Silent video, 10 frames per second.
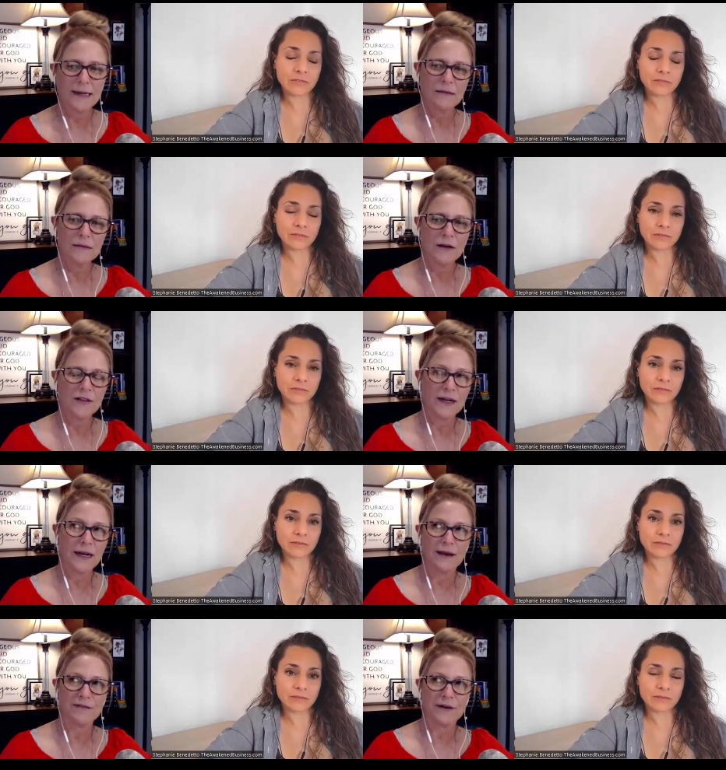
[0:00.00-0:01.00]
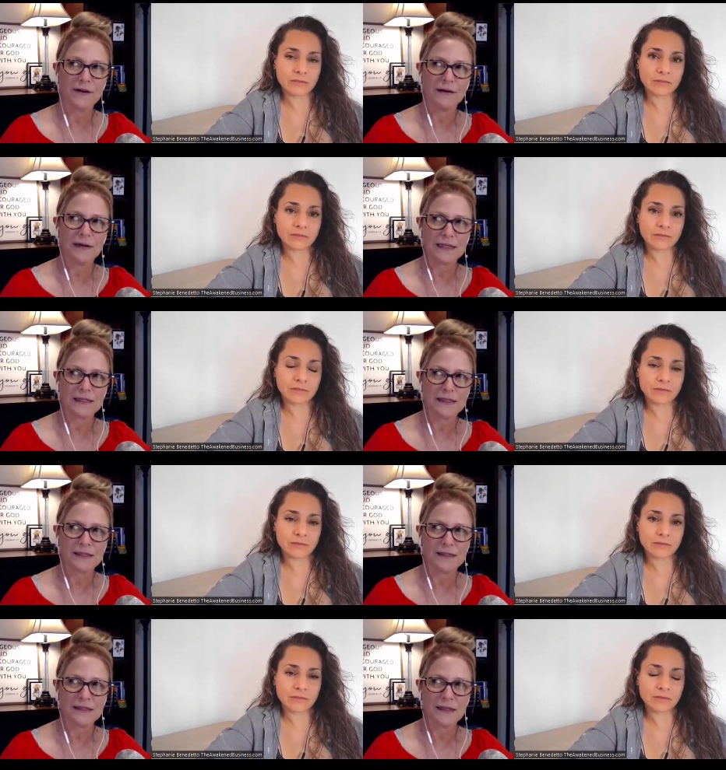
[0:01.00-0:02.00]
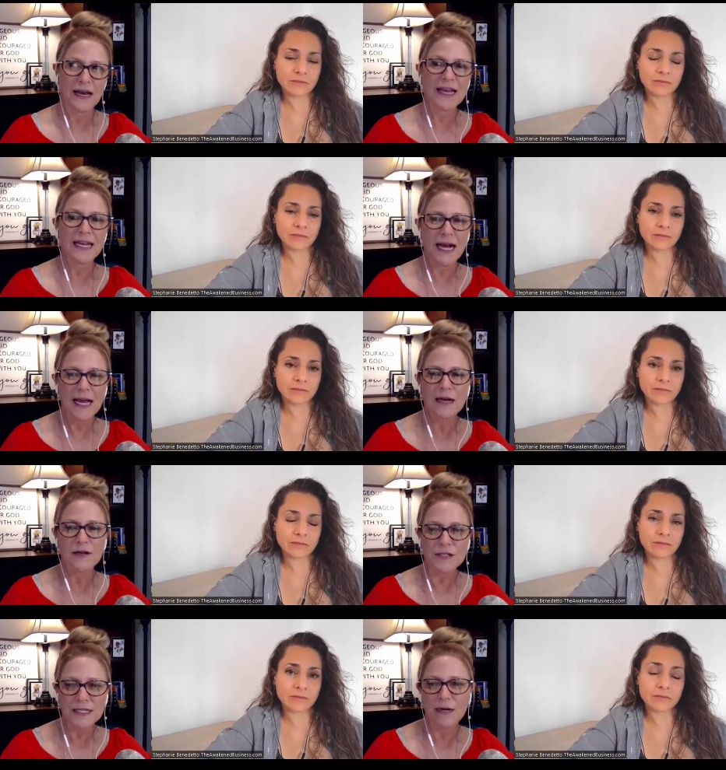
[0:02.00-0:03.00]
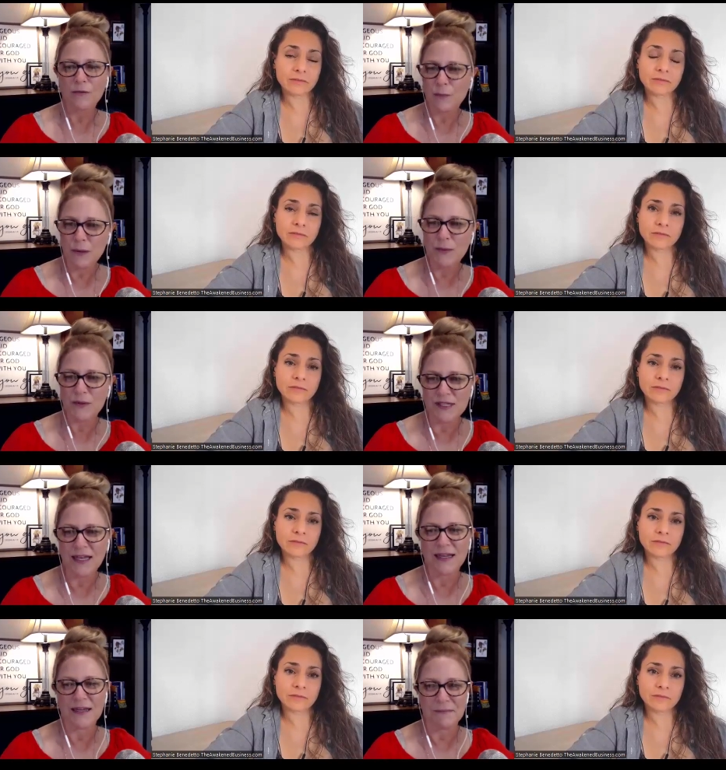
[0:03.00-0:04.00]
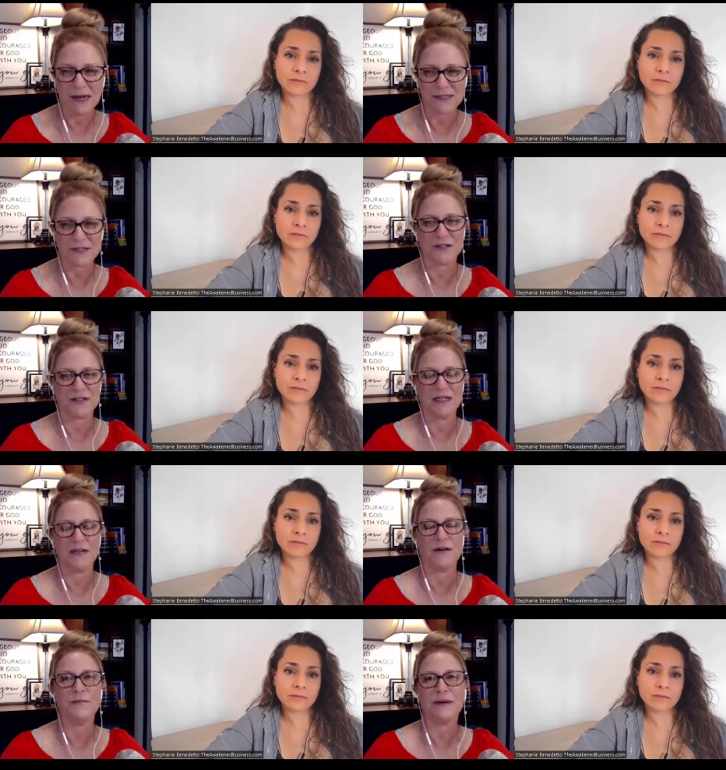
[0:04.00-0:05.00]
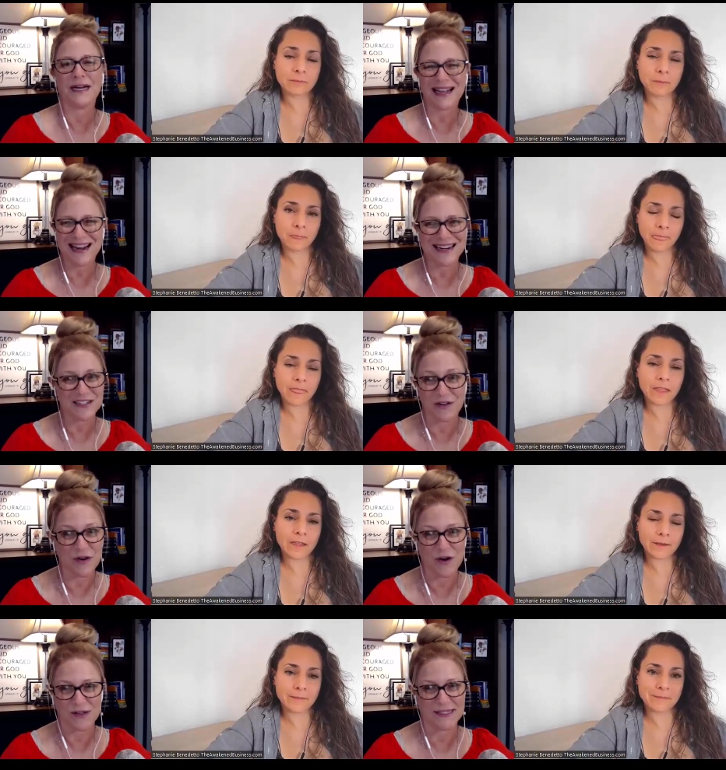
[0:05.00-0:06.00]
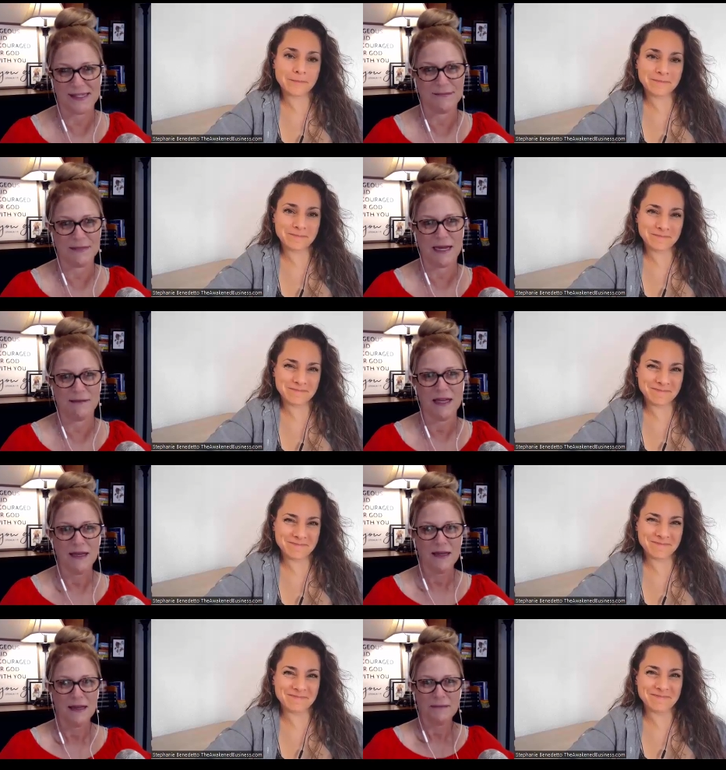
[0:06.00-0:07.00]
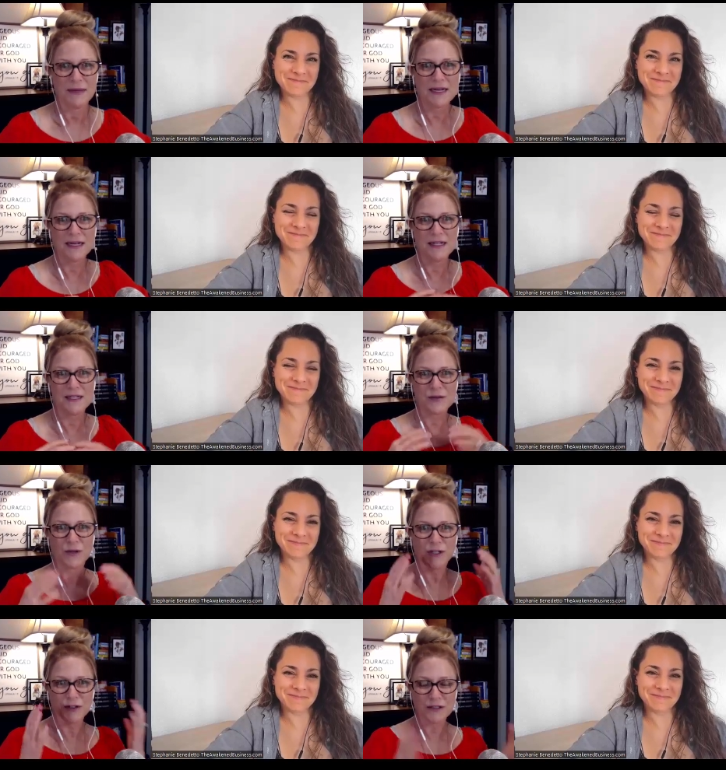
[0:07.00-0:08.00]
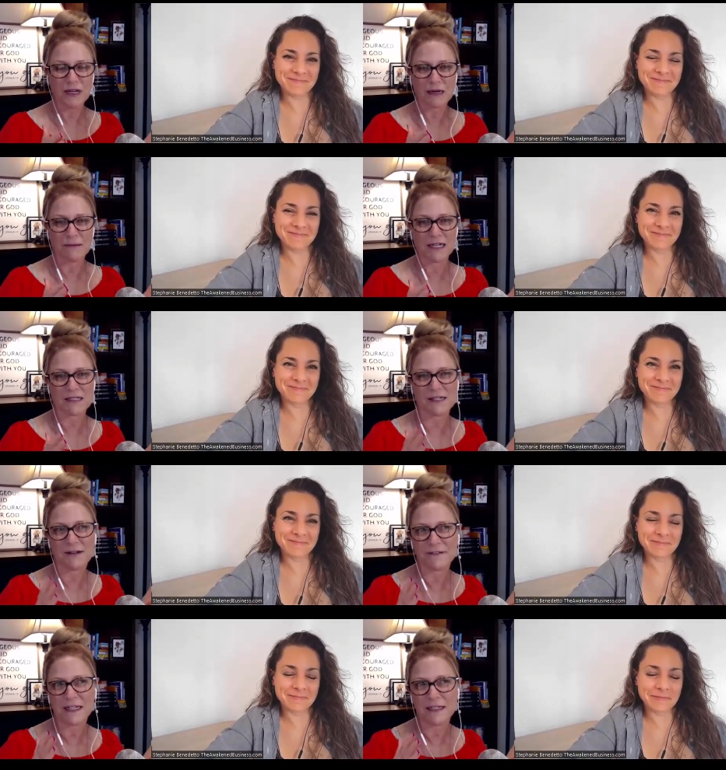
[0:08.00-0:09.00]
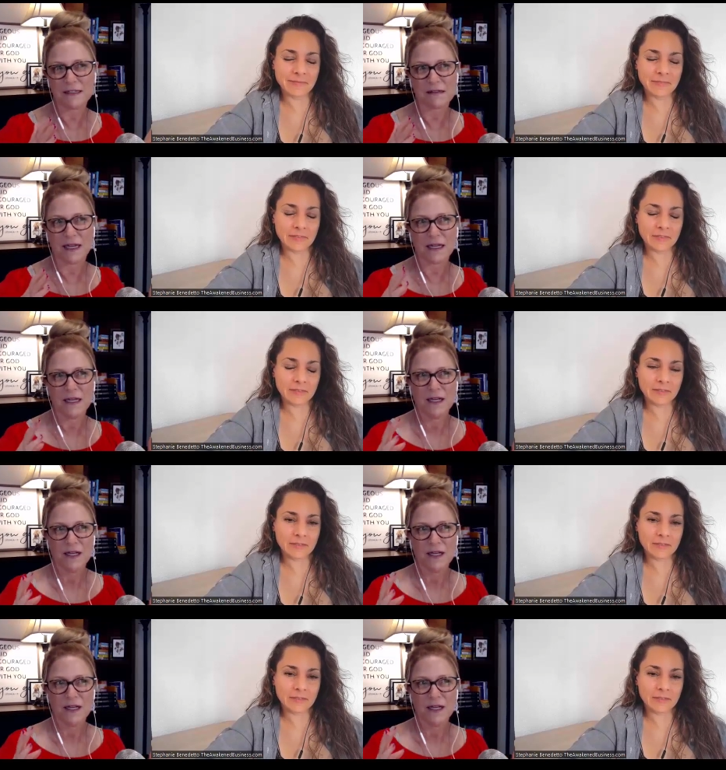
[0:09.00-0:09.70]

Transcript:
Speaker 1: don't know that I ever necess I I understand when people say imposter syndrome, but I kind of don't all at the same time because what you're talking about, Stephanie, is like